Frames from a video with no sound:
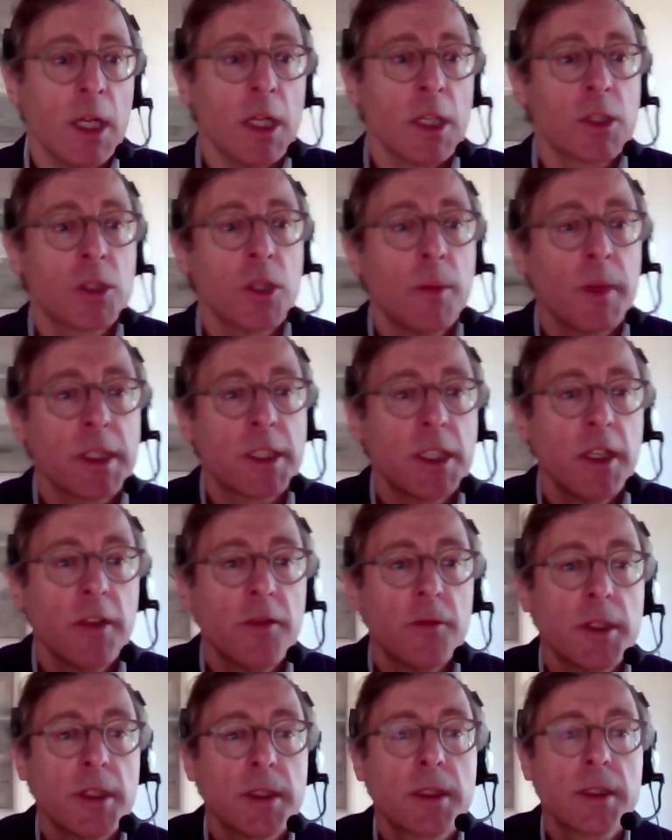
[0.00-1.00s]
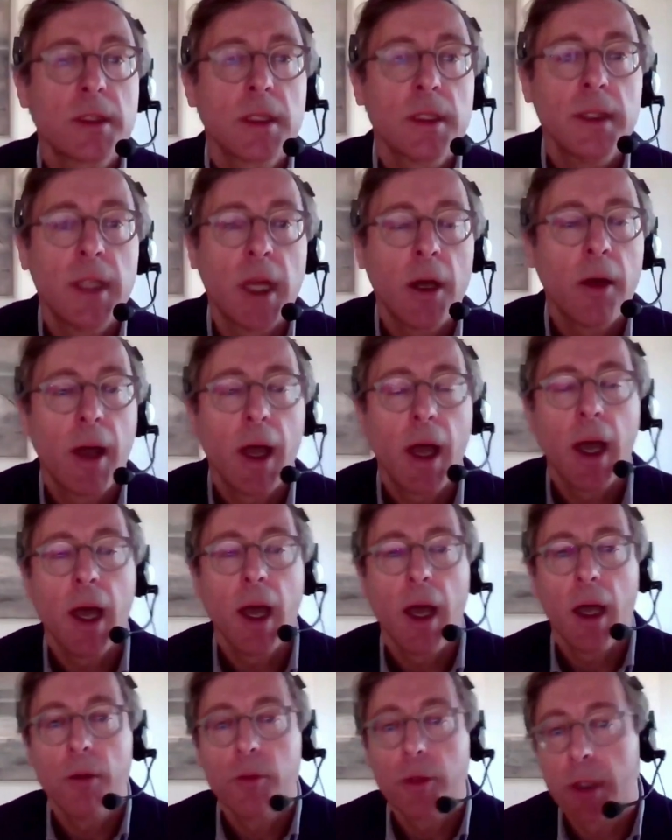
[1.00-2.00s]
Some achievements now
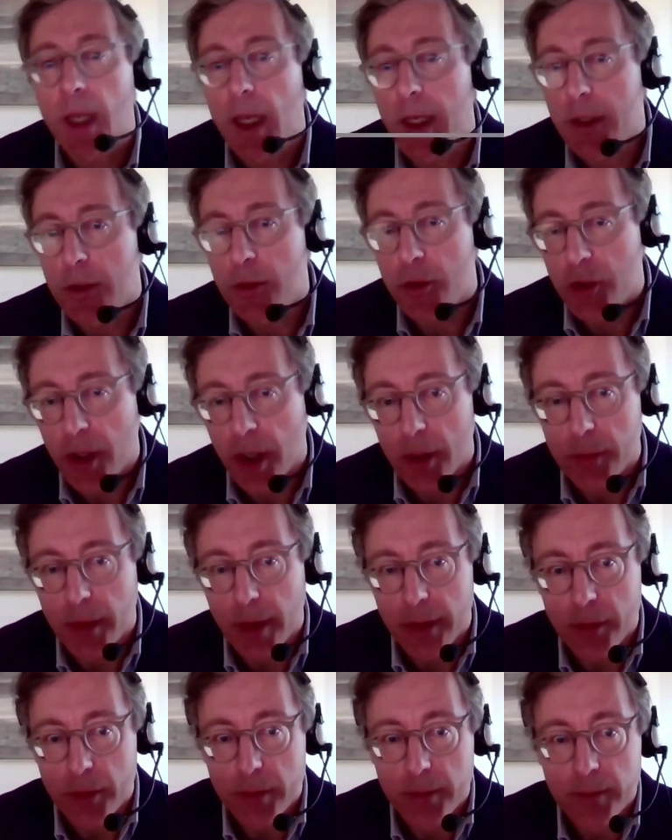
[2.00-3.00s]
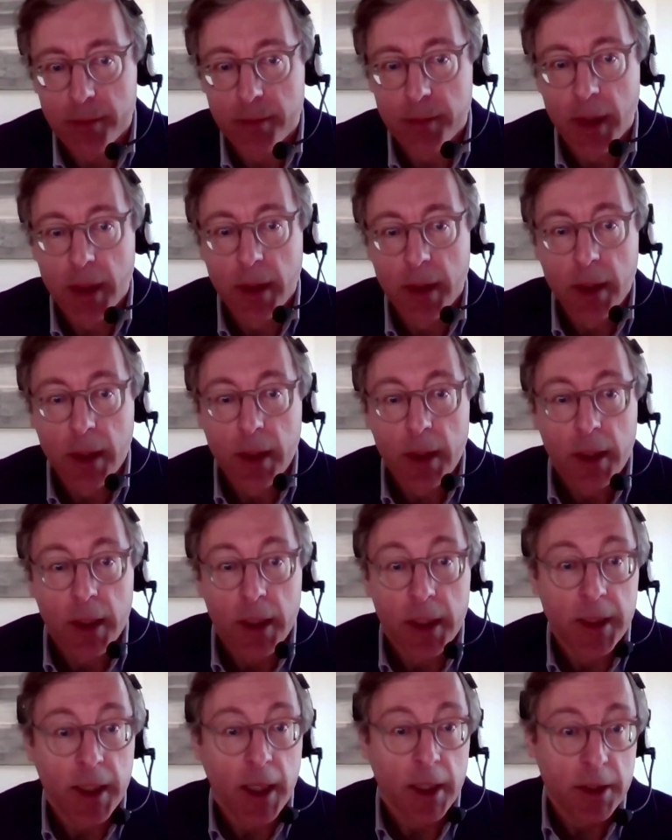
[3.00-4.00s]
I would like to share with you.
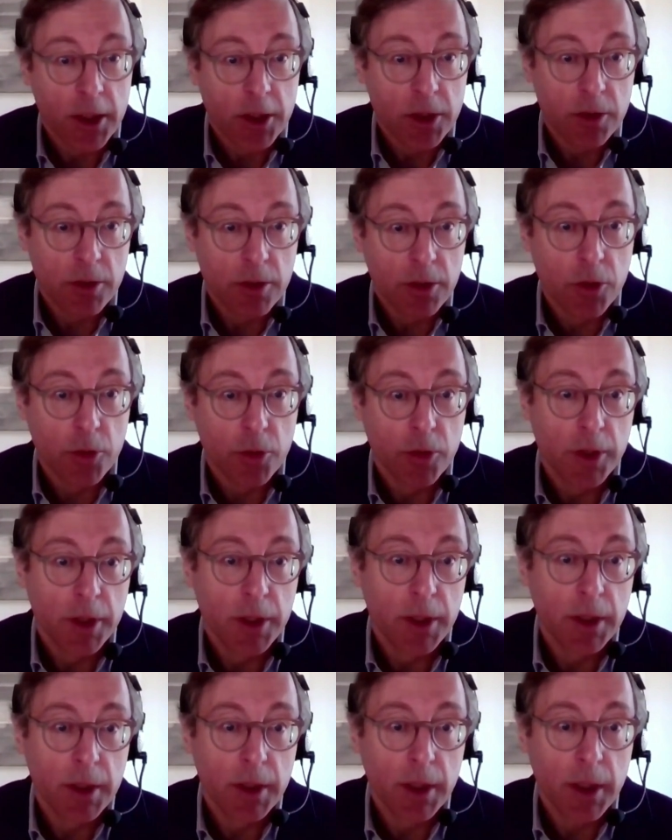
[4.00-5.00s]
In addition to the